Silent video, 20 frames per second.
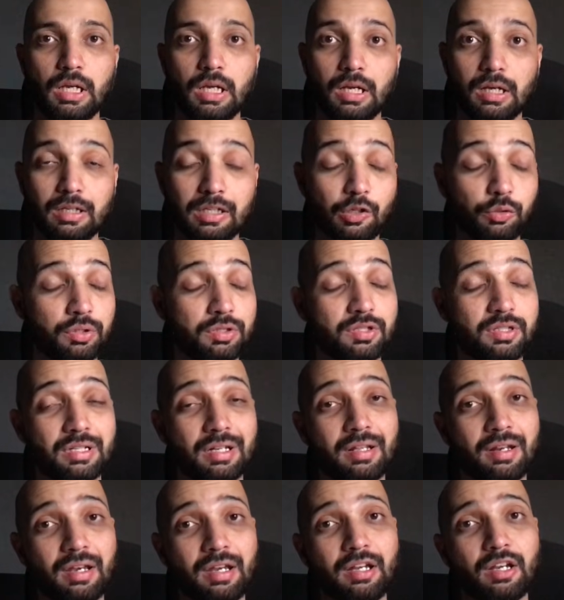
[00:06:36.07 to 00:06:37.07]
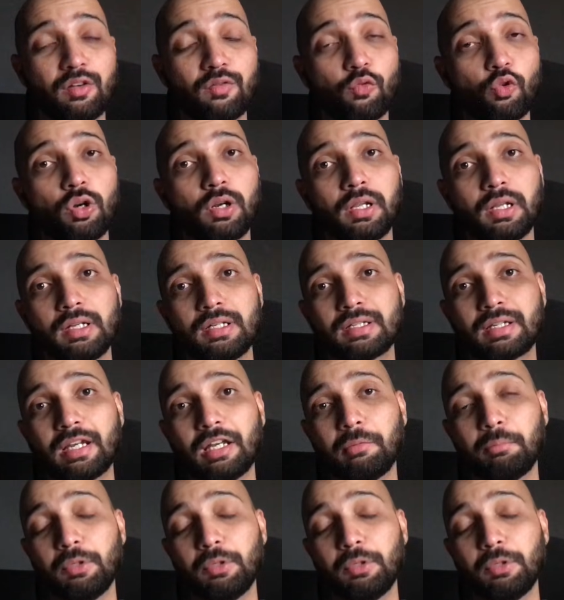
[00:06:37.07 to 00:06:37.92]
Now, this generated voltage can be